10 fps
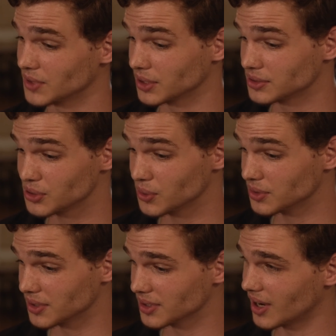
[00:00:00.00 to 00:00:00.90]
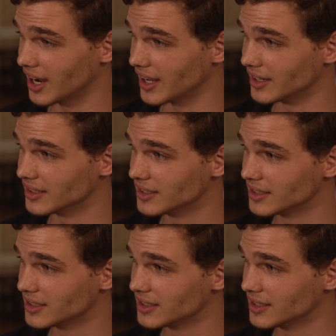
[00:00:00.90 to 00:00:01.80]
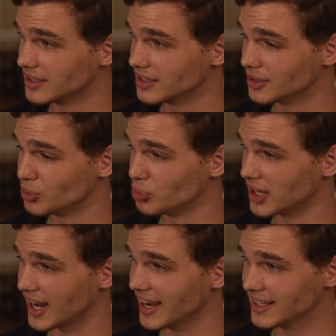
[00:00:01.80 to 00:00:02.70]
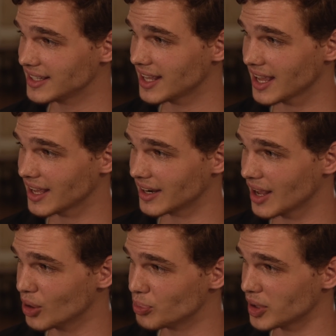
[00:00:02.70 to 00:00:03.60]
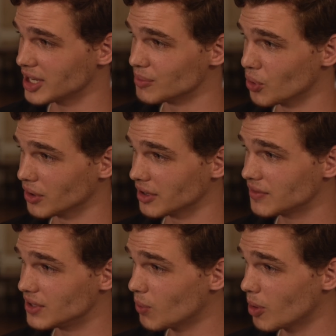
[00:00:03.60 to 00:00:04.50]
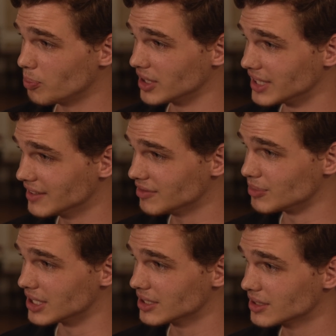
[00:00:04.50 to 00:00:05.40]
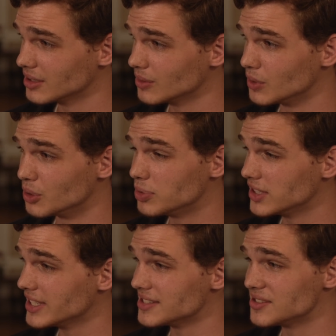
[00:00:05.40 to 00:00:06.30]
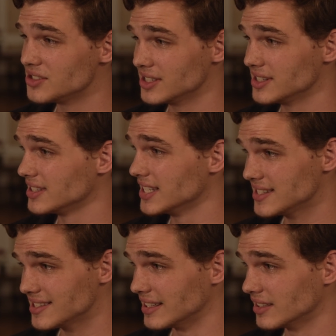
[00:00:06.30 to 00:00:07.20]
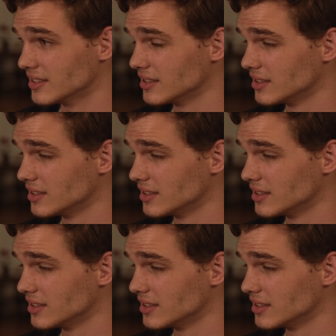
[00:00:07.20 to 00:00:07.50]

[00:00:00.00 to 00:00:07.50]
A shoulder to cry on. But I can't help anymore if you won't believe me. Will you please just listen?